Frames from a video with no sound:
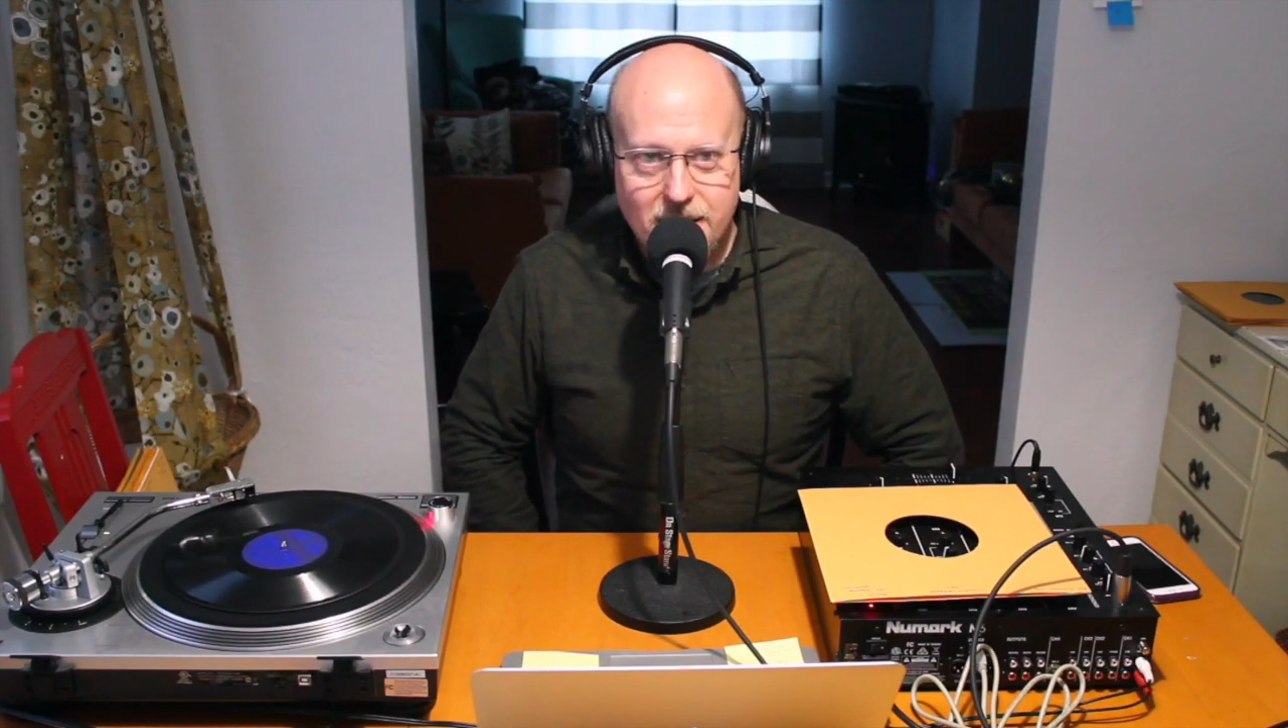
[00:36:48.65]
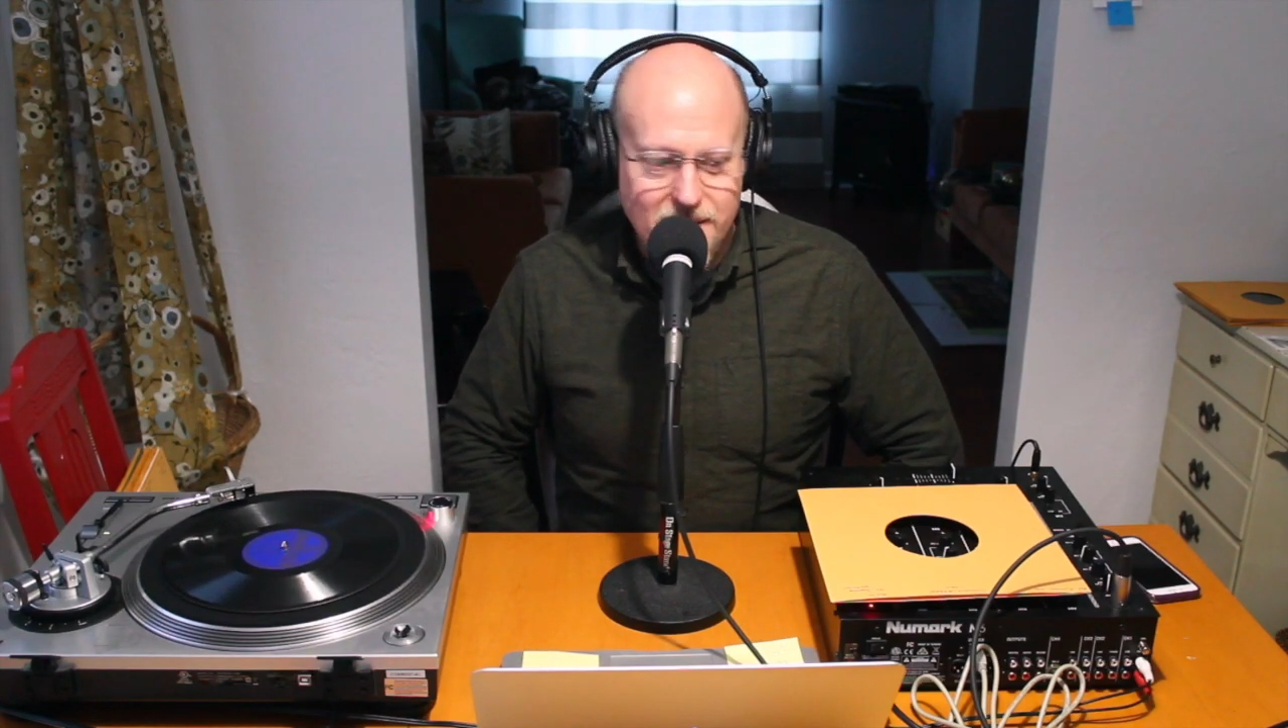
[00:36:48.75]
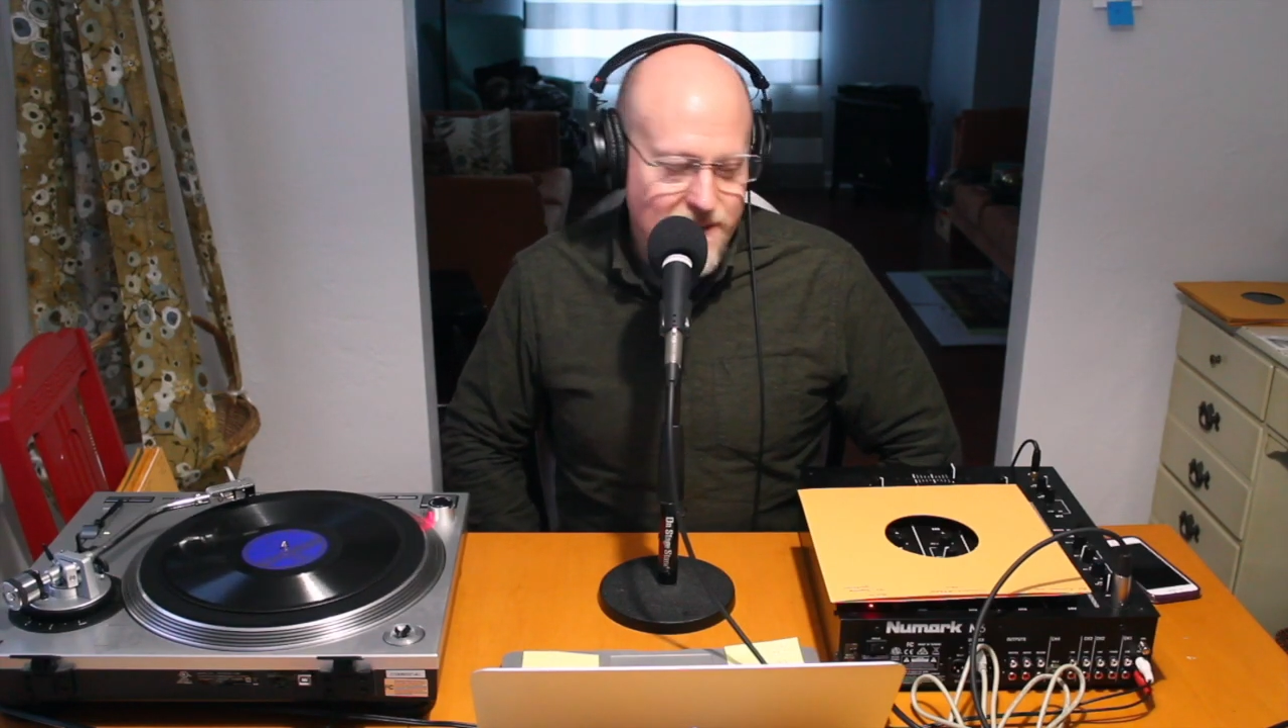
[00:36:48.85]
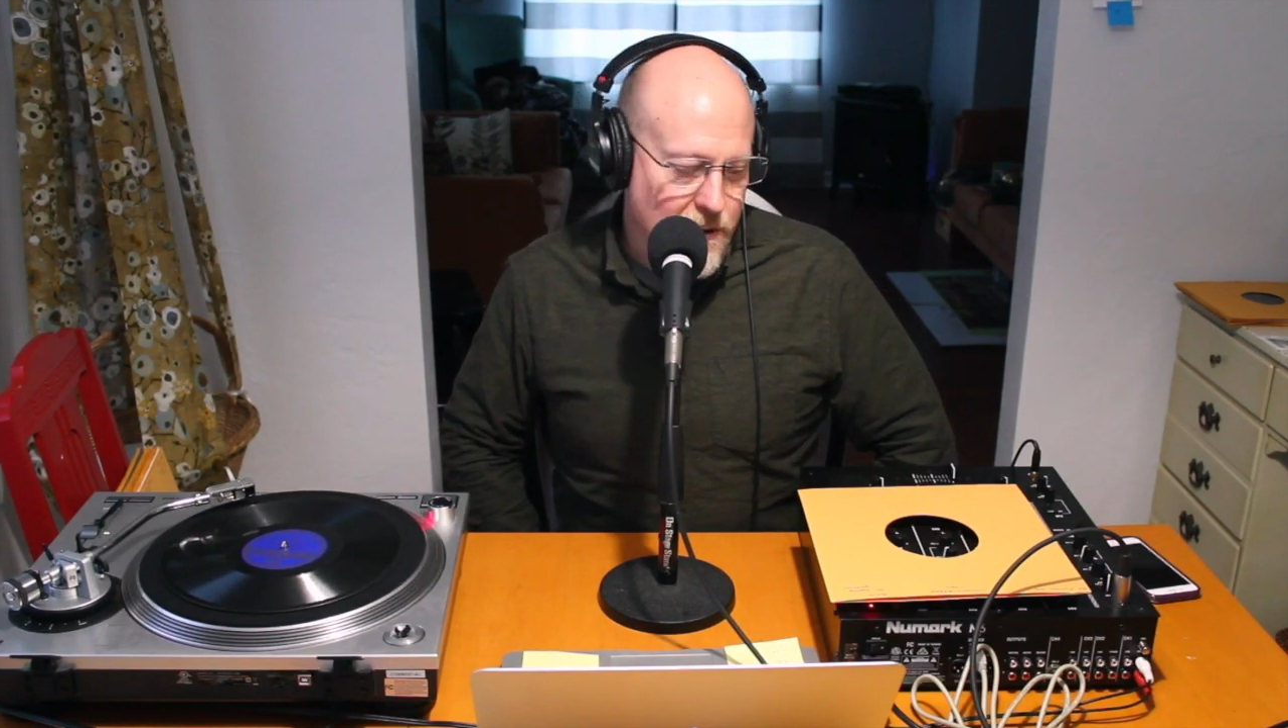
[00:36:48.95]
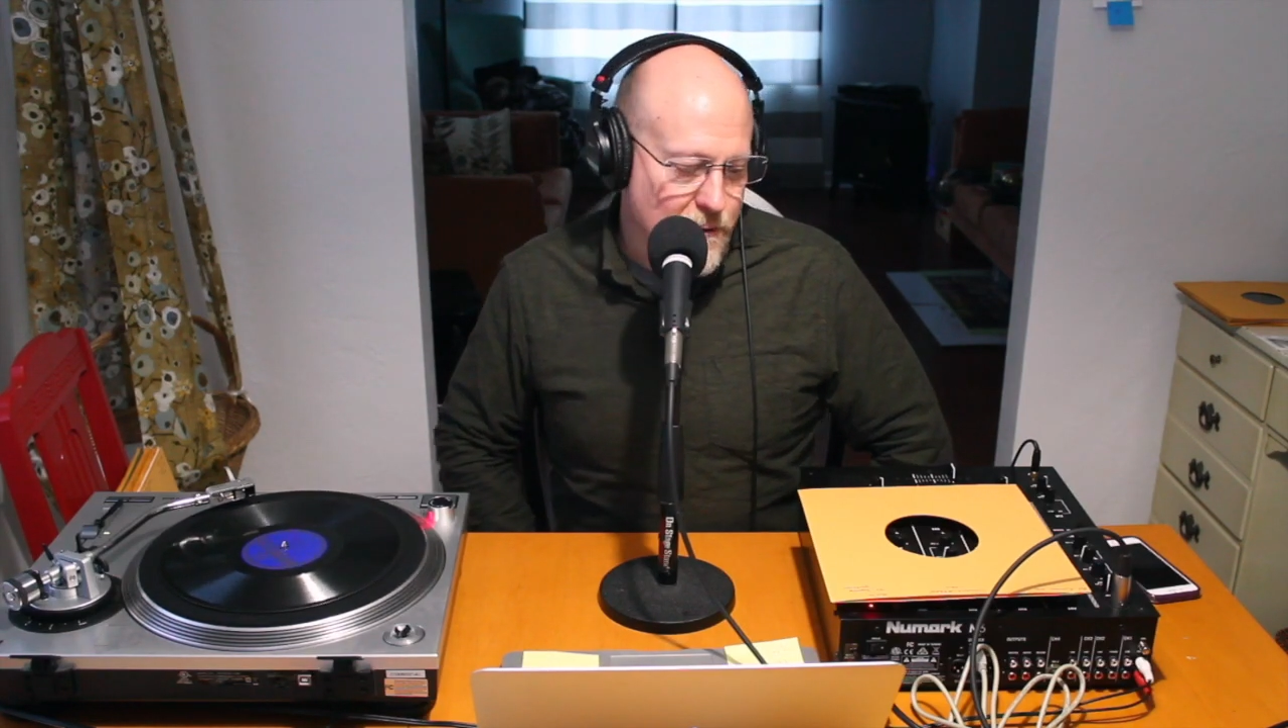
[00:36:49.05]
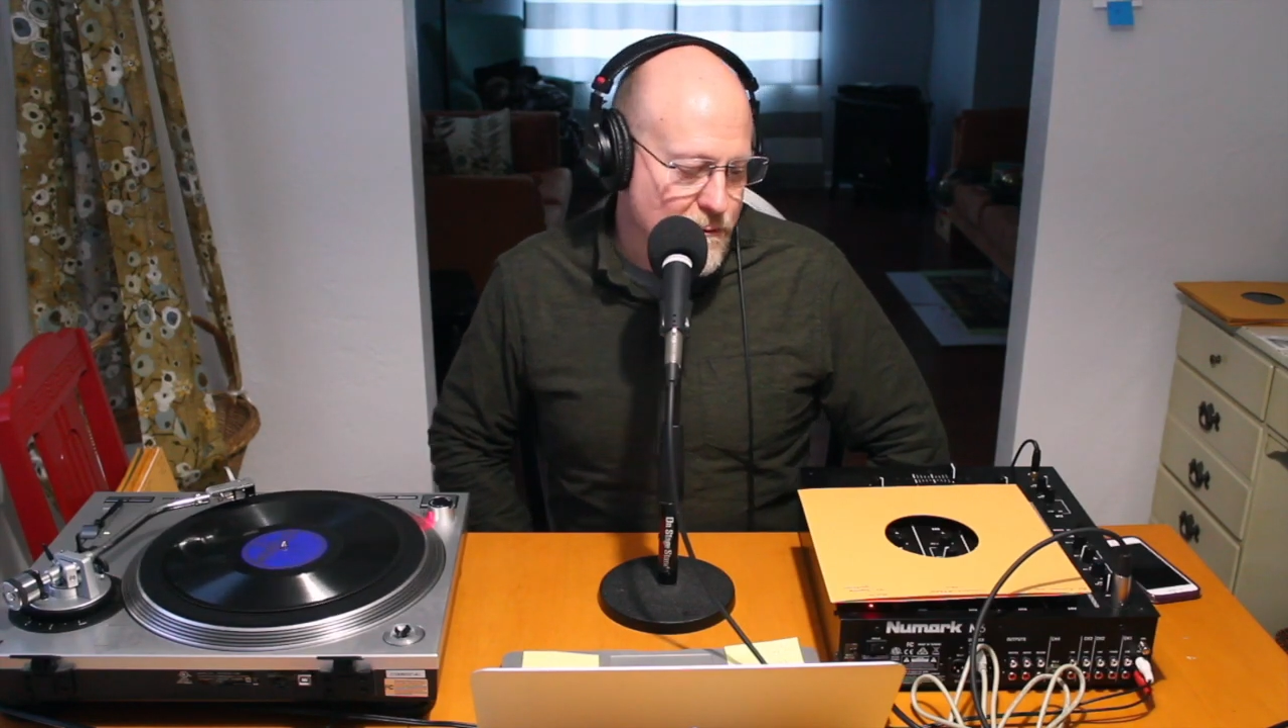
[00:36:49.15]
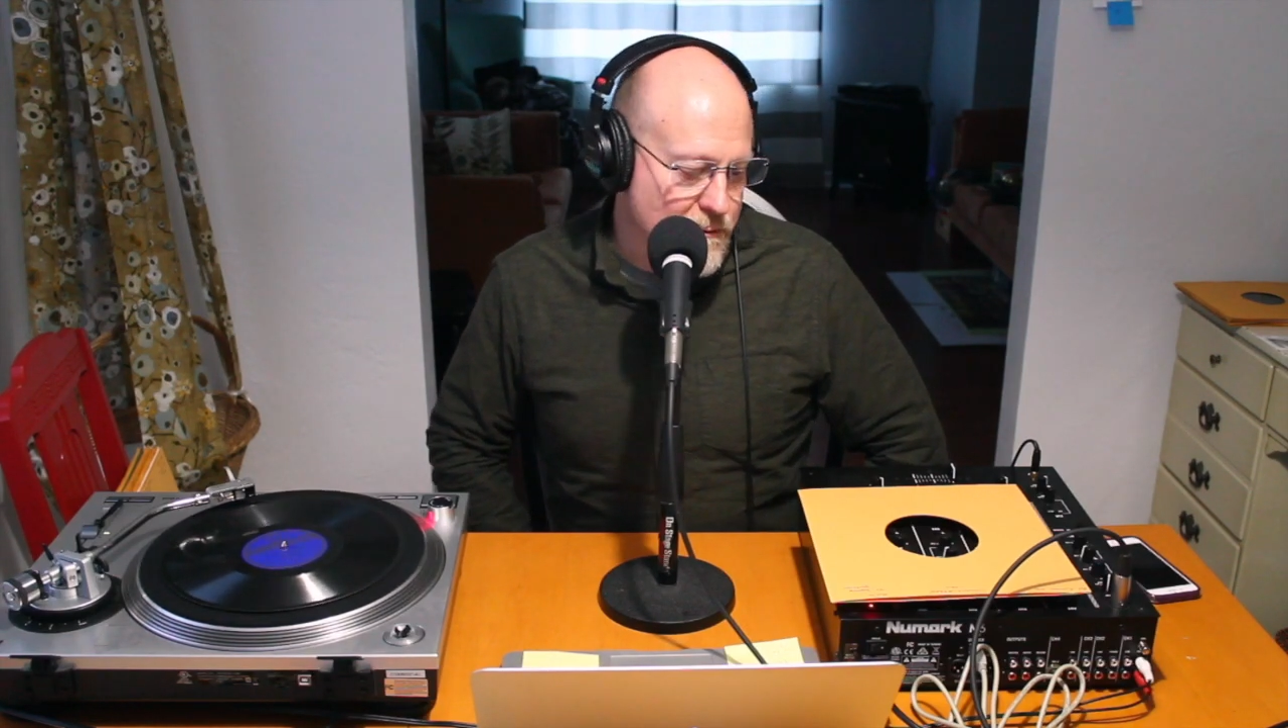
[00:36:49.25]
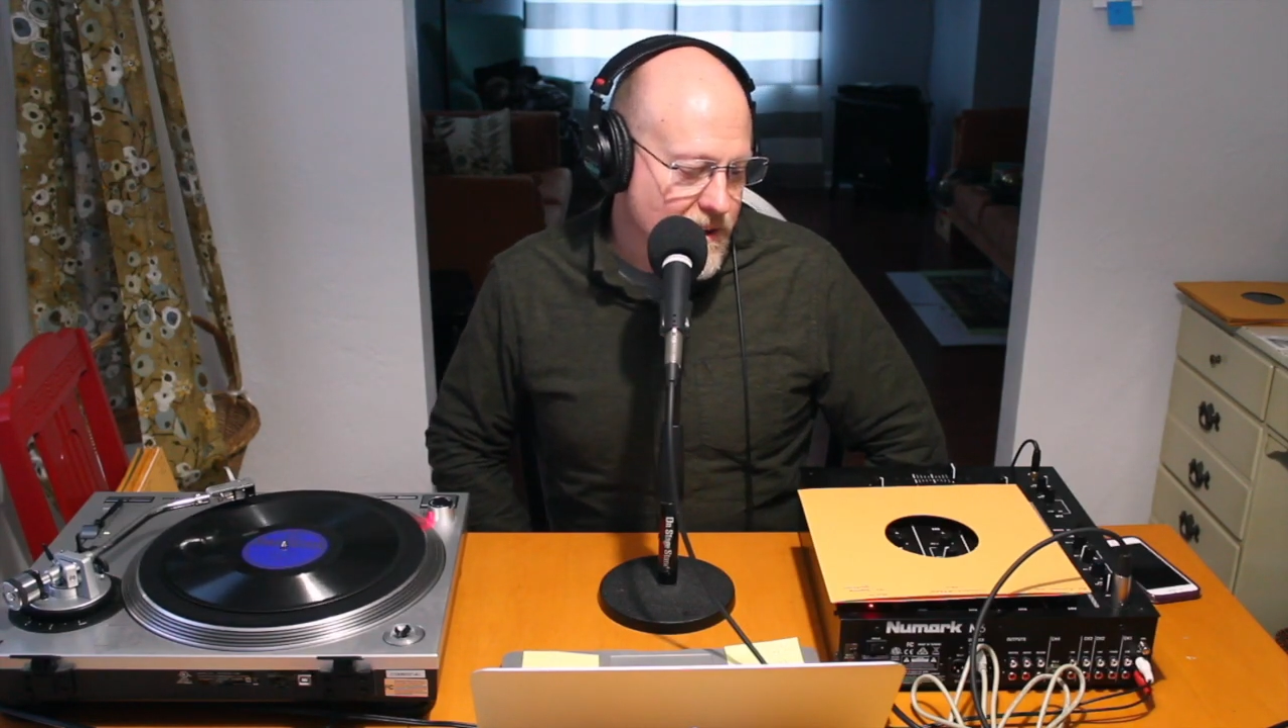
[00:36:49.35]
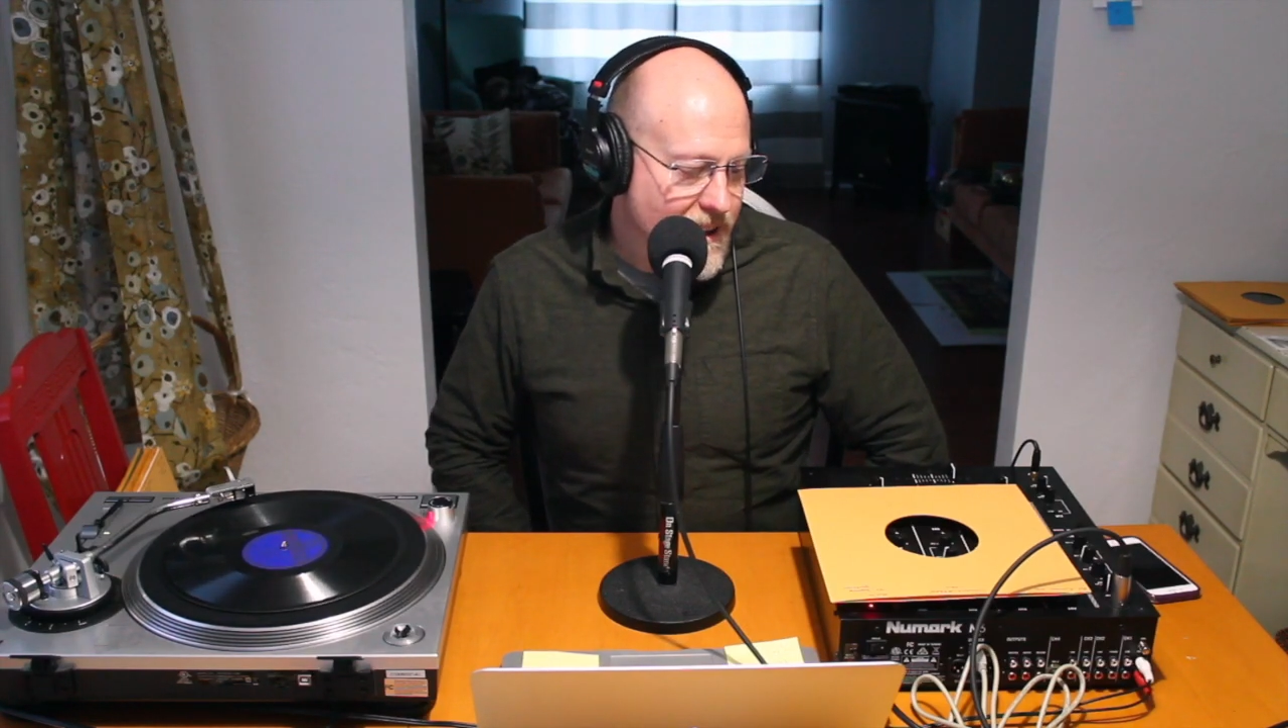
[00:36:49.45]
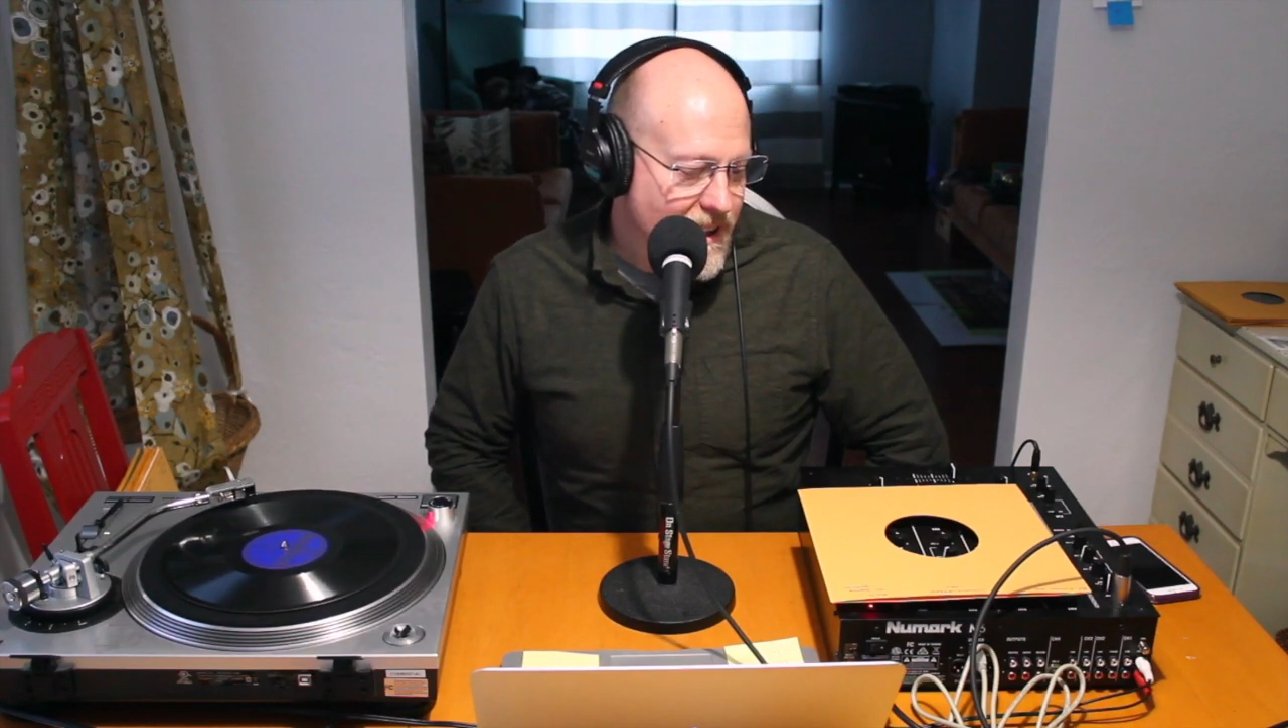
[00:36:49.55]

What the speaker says: So